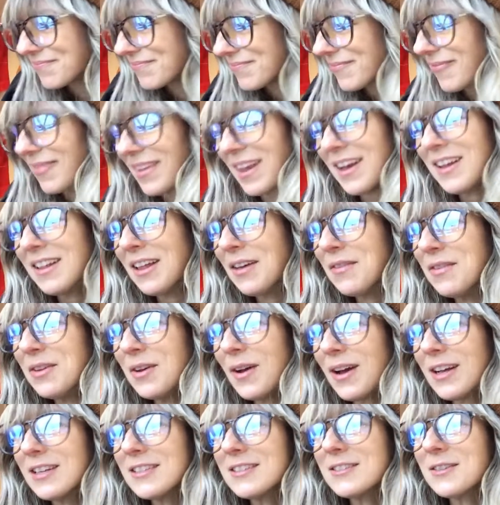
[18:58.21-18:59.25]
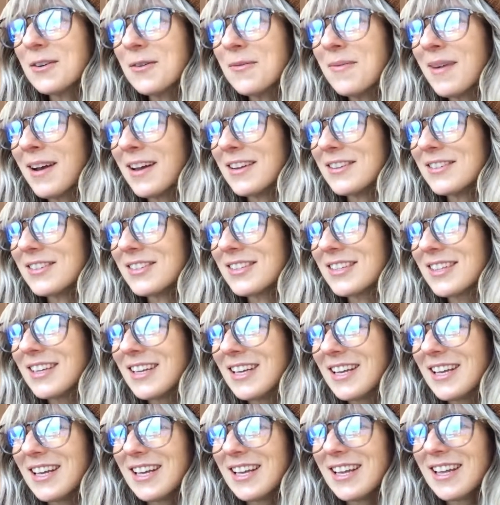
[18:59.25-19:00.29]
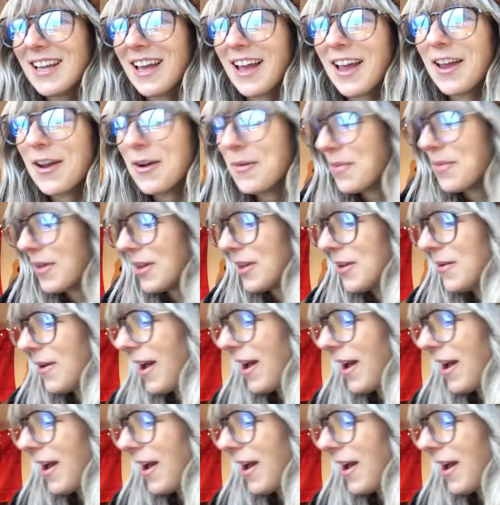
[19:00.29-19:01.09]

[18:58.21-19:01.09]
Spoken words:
I love you guys so much. I hope that you